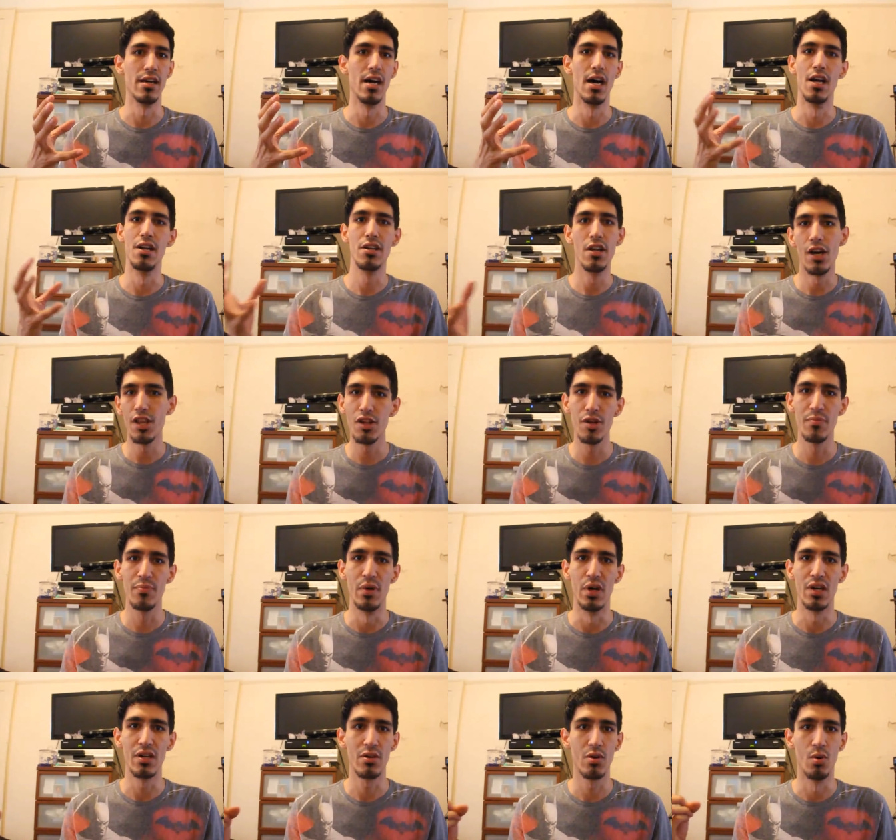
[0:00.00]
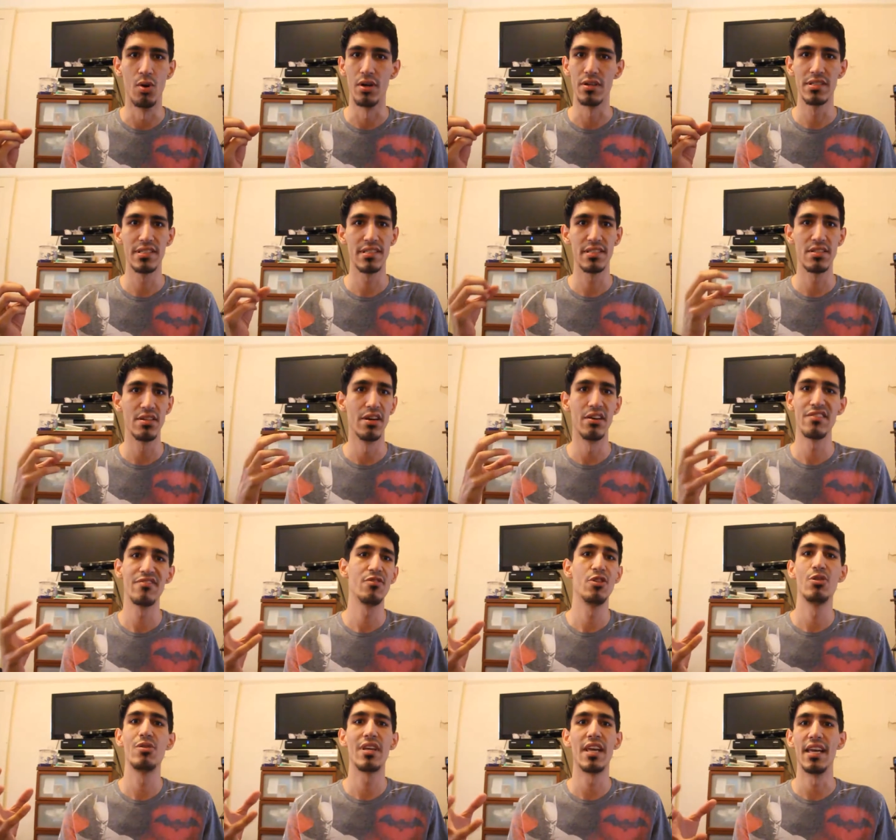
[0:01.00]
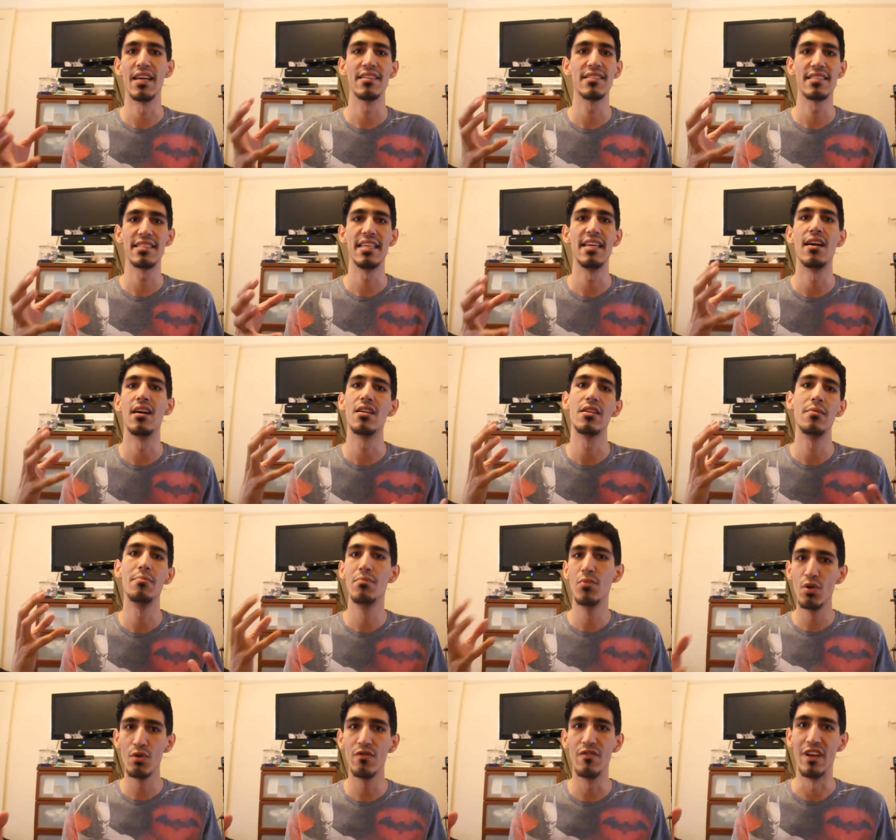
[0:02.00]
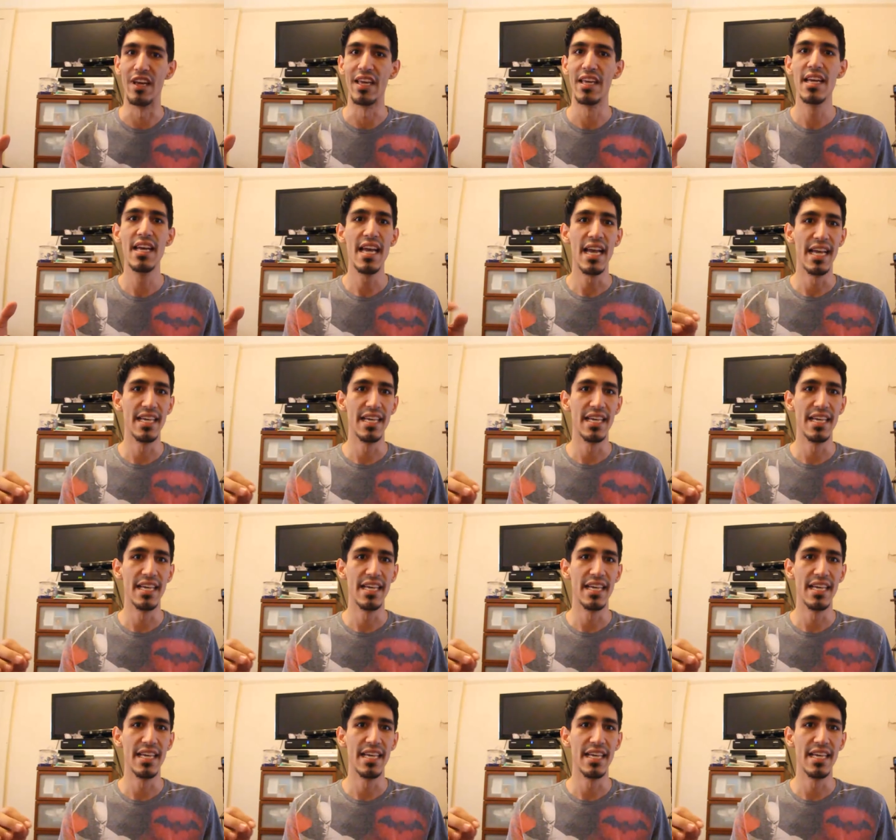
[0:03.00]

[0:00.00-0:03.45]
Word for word: another book or stuff you can't see on a movie.